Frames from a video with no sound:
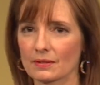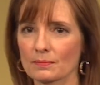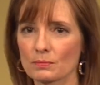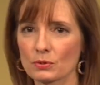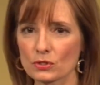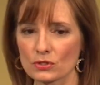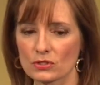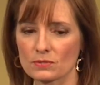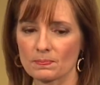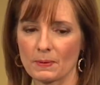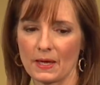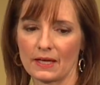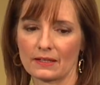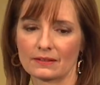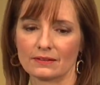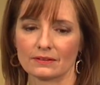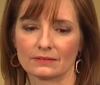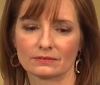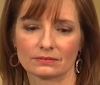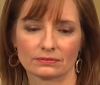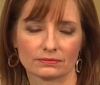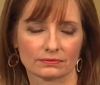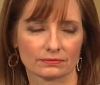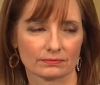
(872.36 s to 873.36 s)

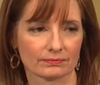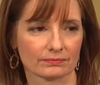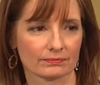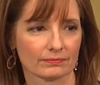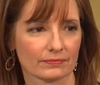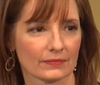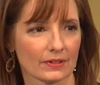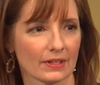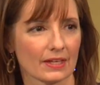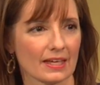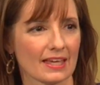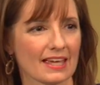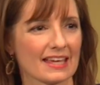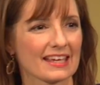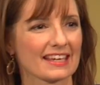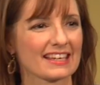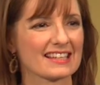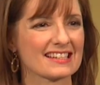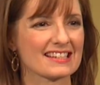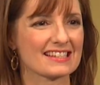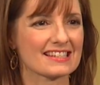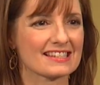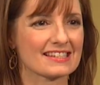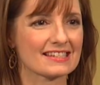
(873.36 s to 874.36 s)
Perspective.
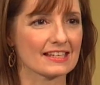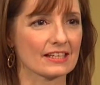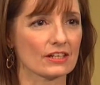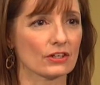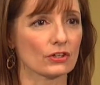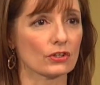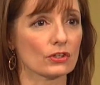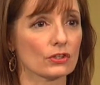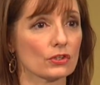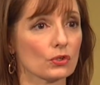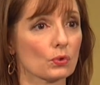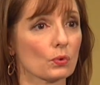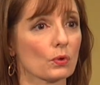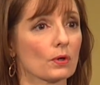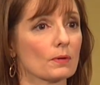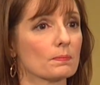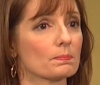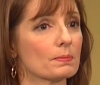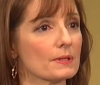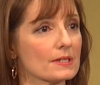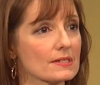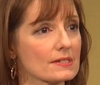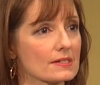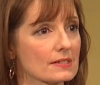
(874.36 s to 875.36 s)
Consider your
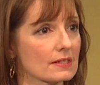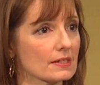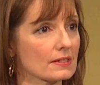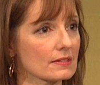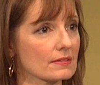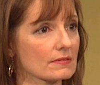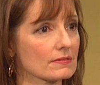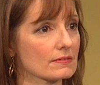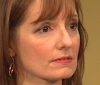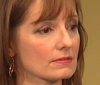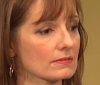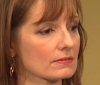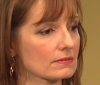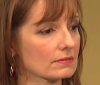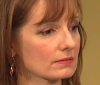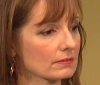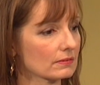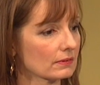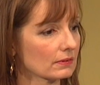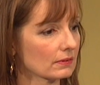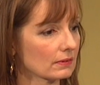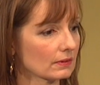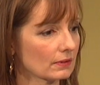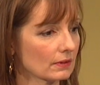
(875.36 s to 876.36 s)
business
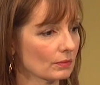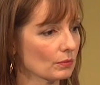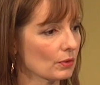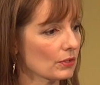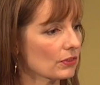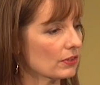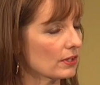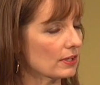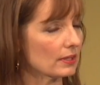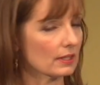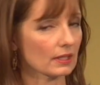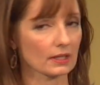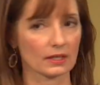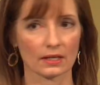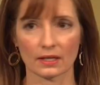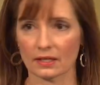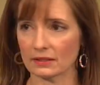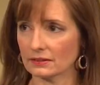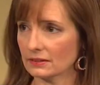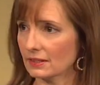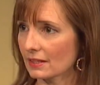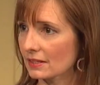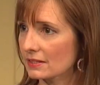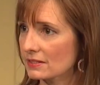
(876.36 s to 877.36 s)
within the
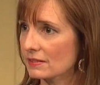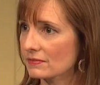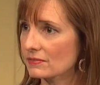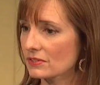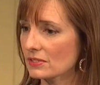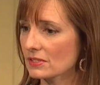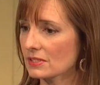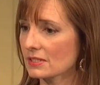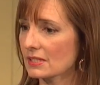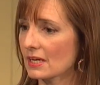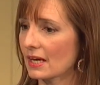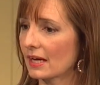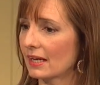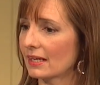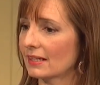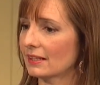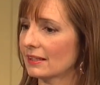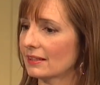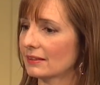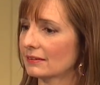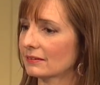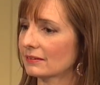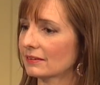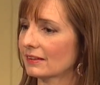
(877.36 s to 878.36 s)
context of
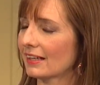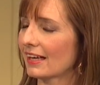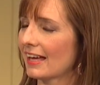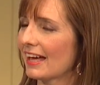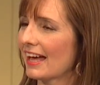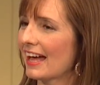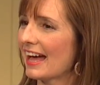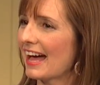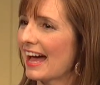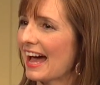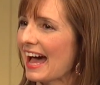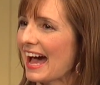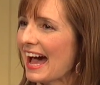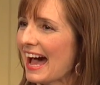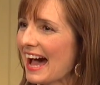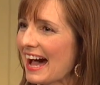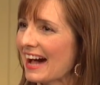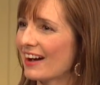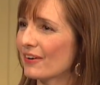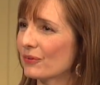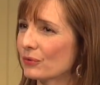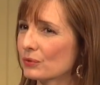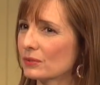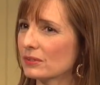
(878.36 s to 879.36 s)
society.
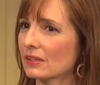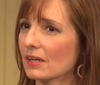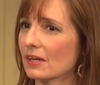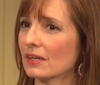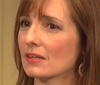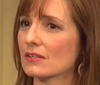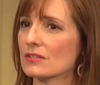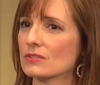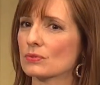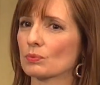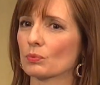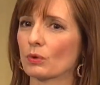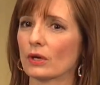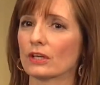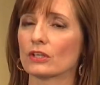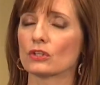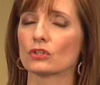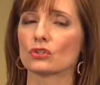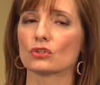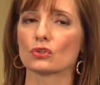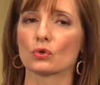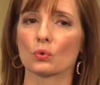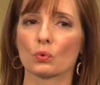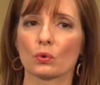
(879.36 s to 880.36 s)
How does what
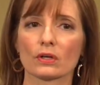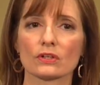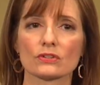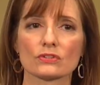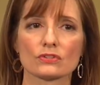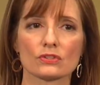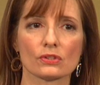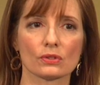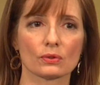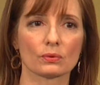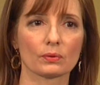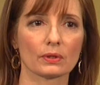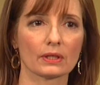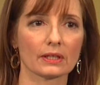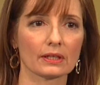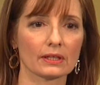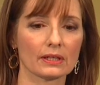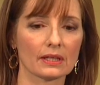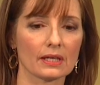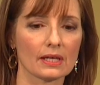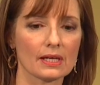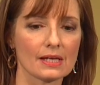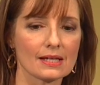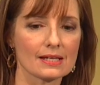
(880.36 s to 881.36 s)
you're
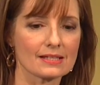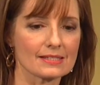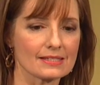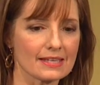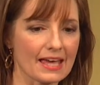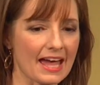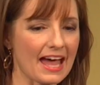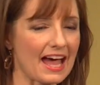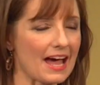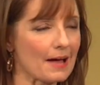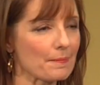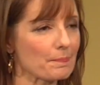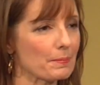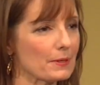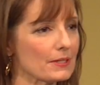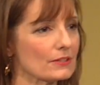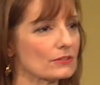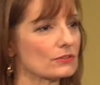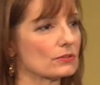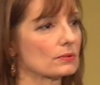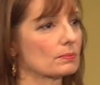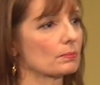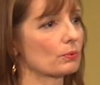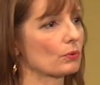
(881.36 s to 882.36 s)
doing tap
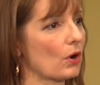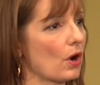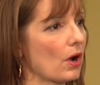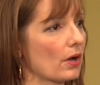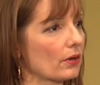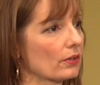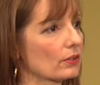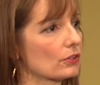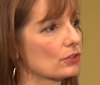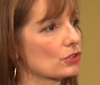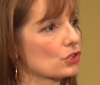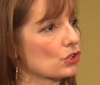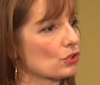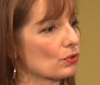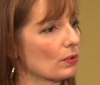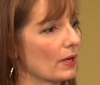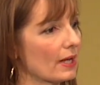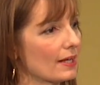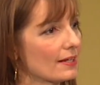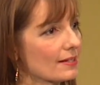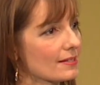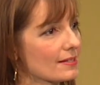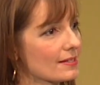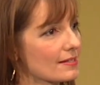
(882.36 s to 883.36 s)
into broader
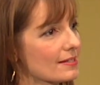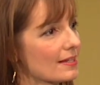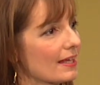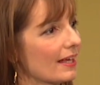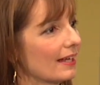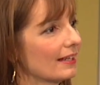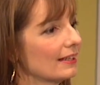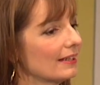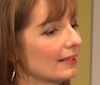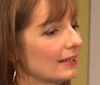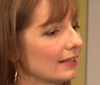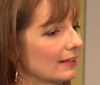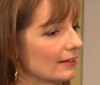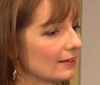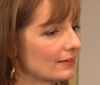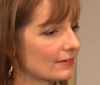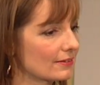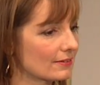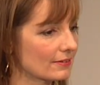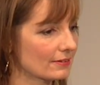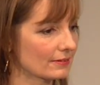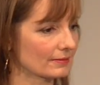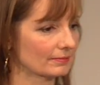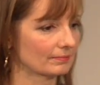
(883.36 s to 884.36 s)
trends and
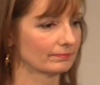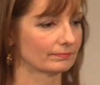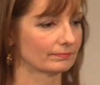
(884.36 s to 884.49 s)
needs?